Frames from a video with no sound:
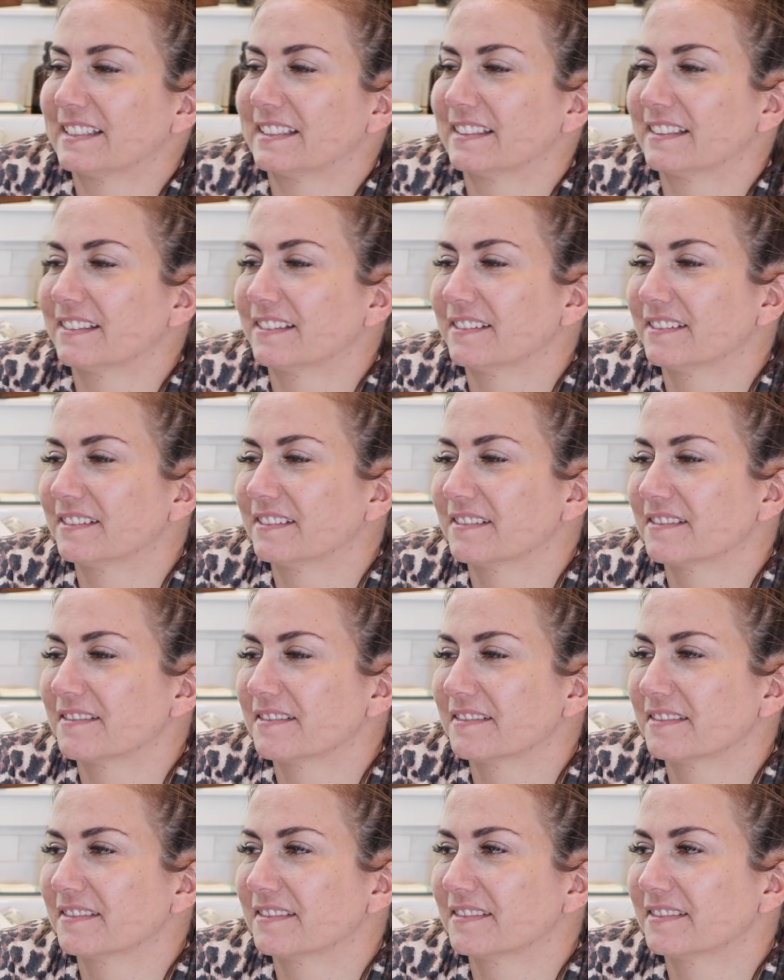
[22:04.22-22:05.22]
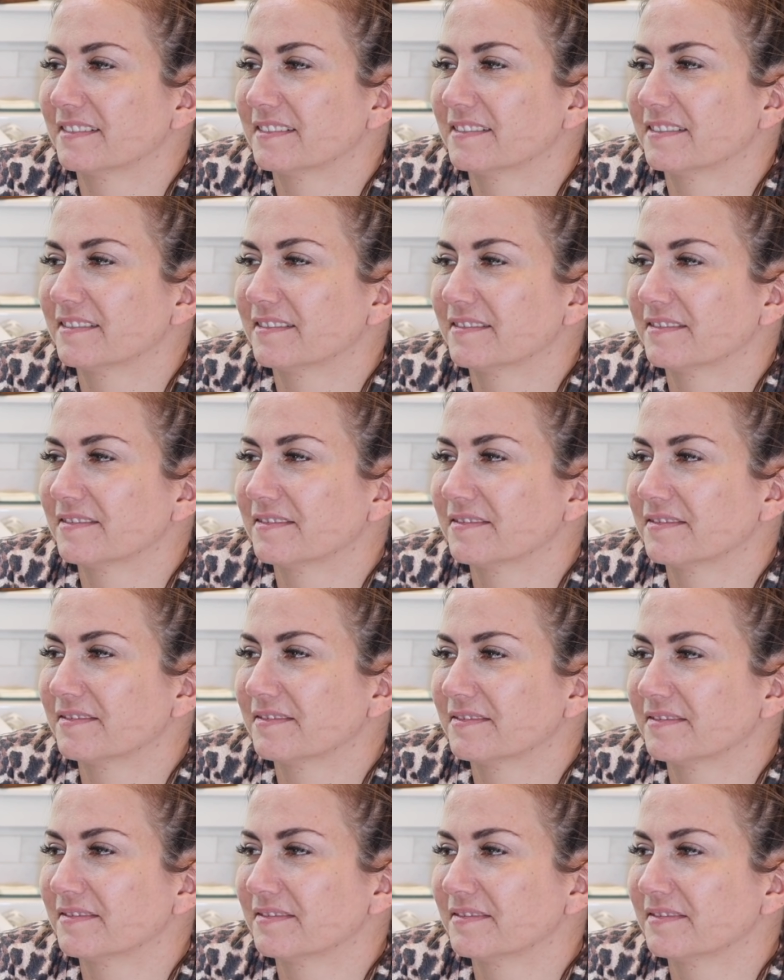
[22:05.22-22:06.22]

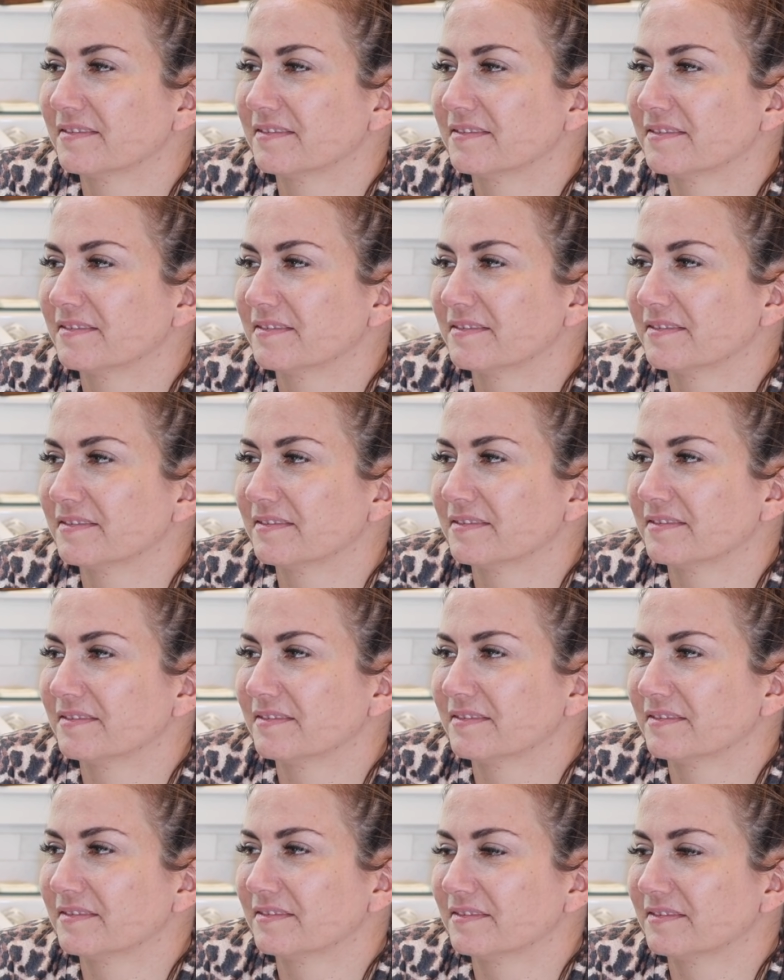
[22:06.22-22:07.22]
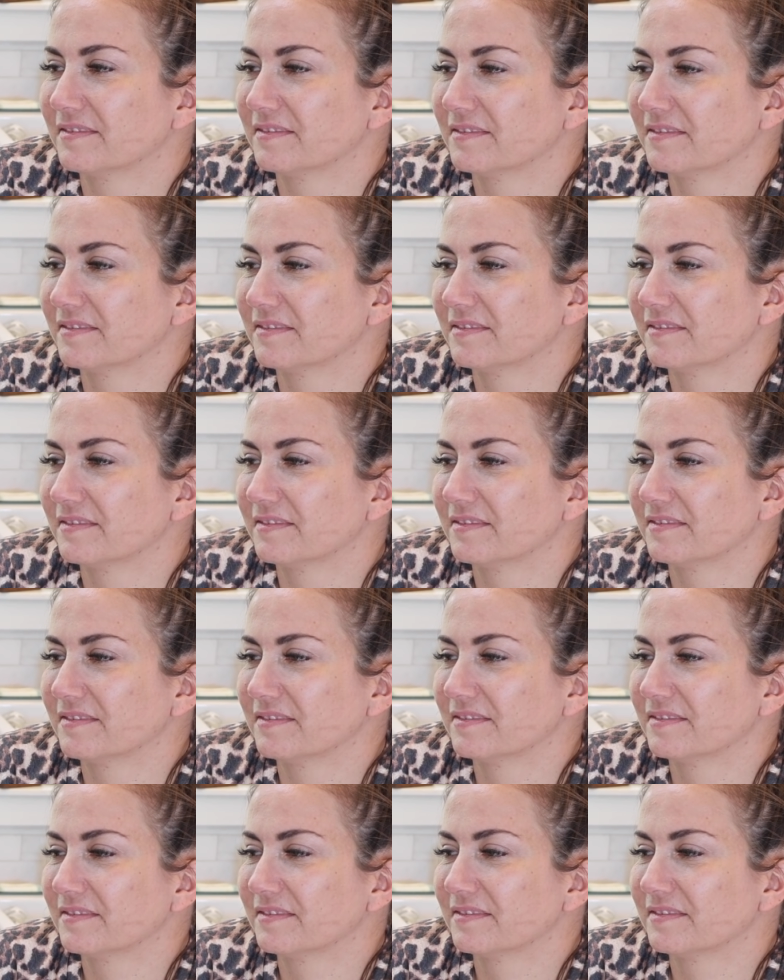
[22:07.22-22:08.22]

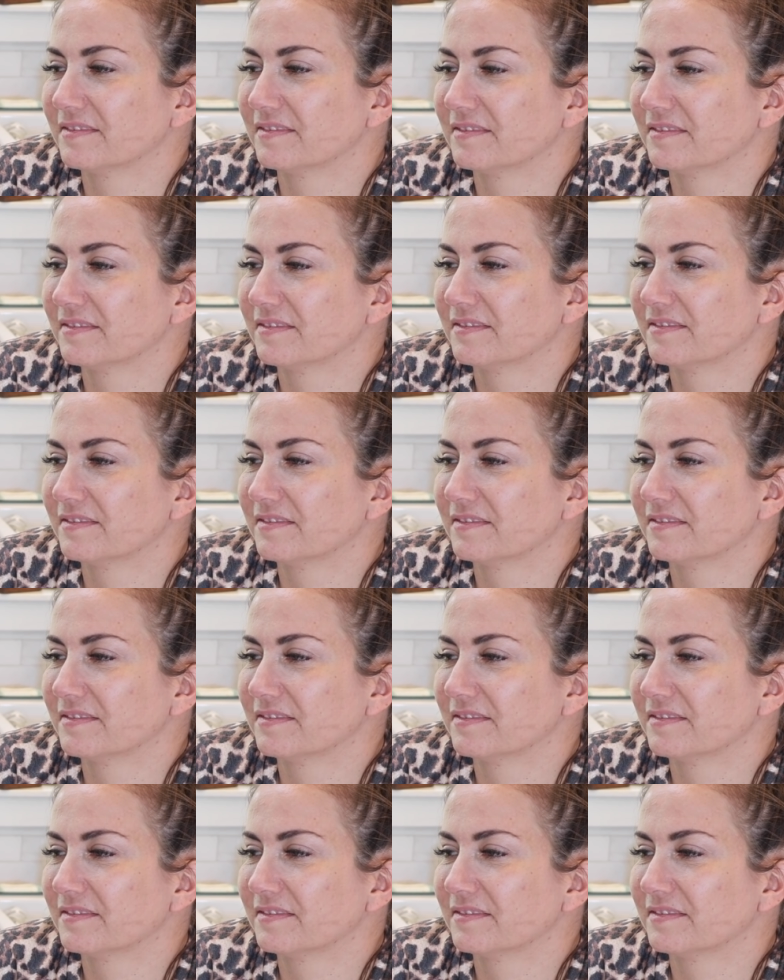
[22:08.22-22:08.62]
This person isn't speaking.